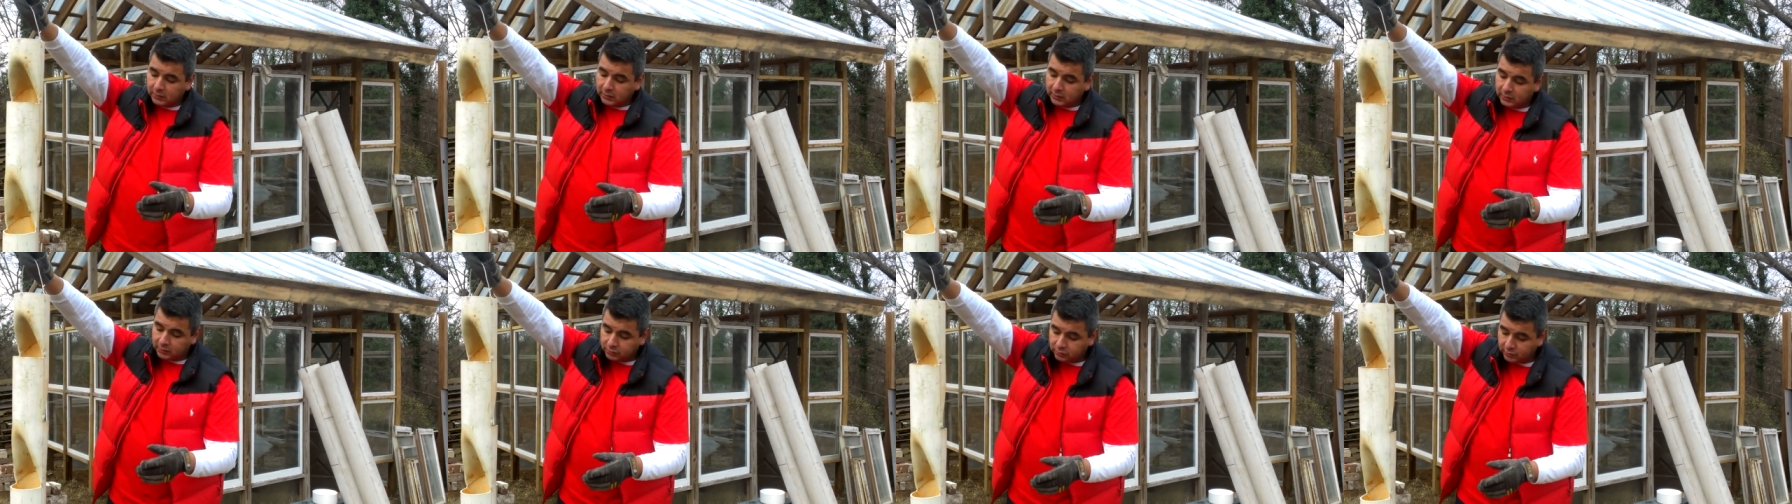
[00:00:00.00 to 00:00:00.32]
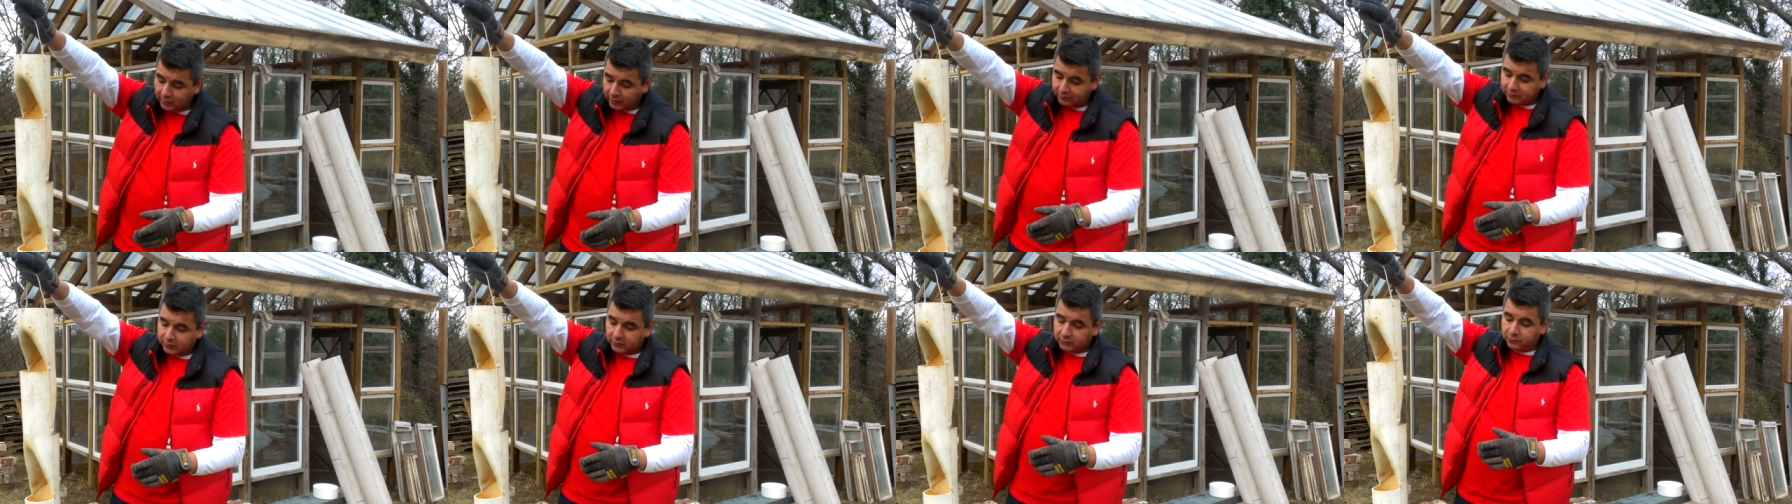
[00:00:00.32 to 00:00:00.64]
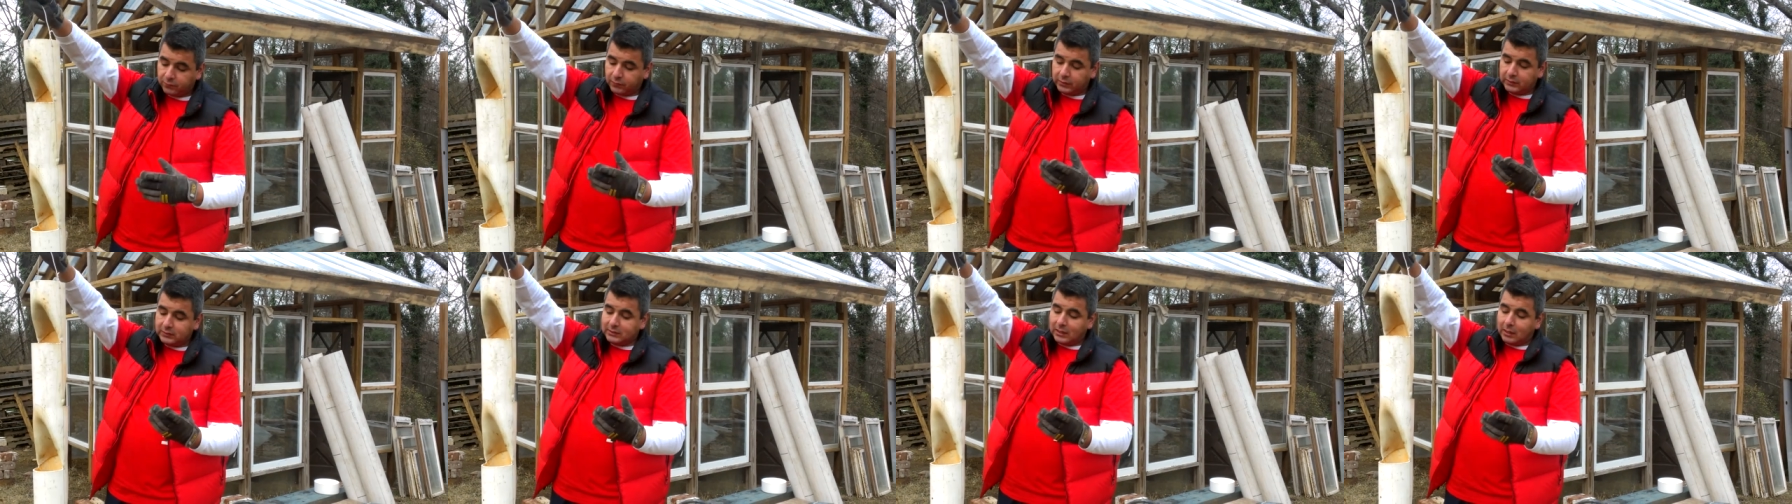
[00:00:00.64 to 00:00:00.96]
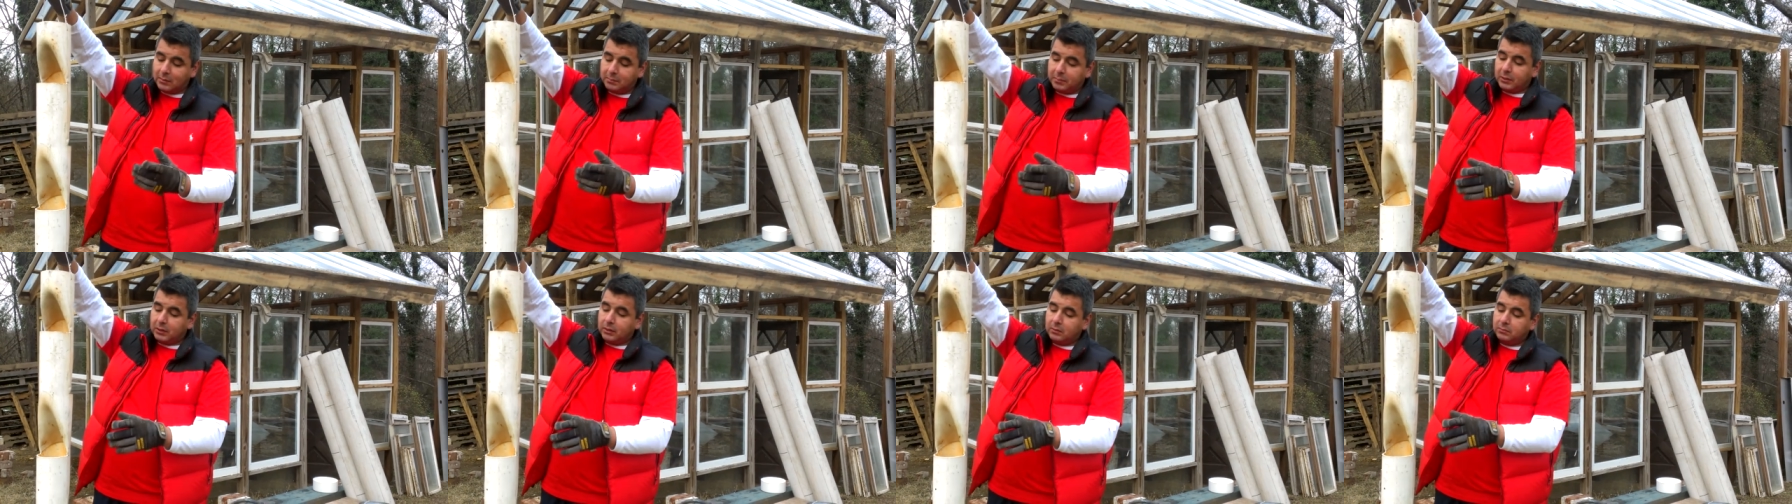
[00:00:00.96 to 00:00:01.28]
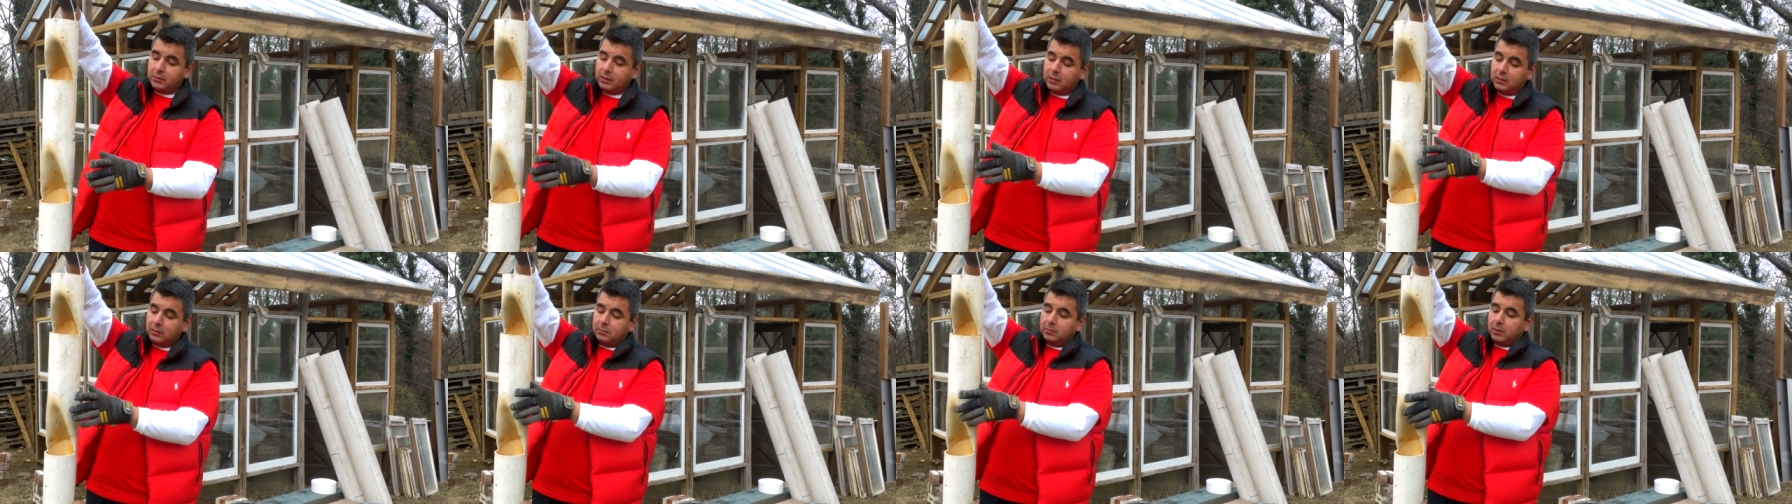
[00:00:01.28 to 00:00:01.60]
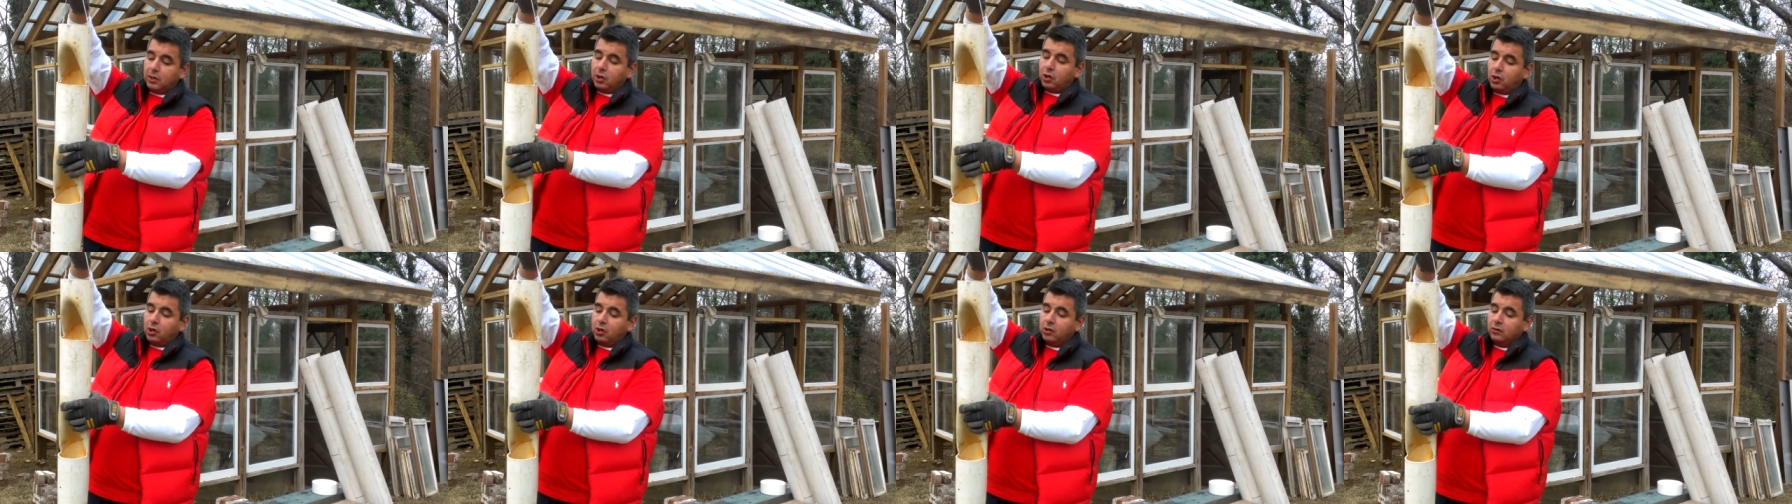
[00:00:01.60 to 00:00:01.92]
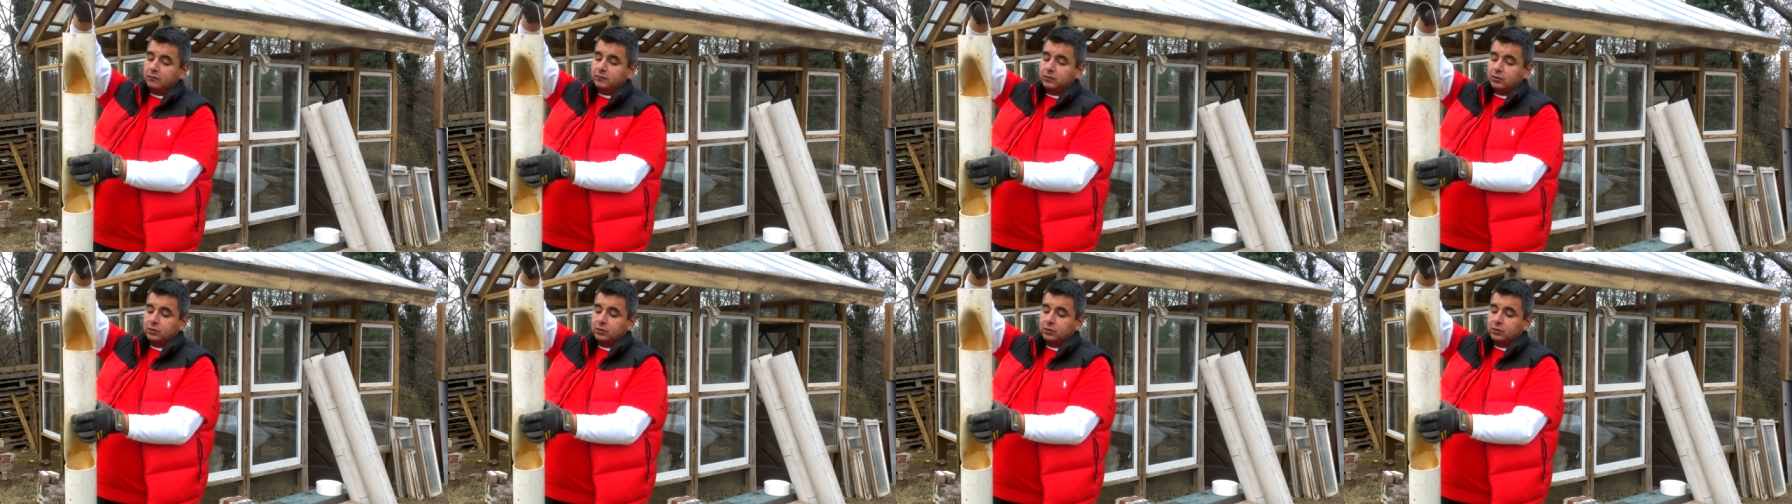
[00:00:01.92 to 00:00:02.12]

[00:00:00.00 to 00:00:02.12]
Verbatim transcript: you have different type of uh, herbs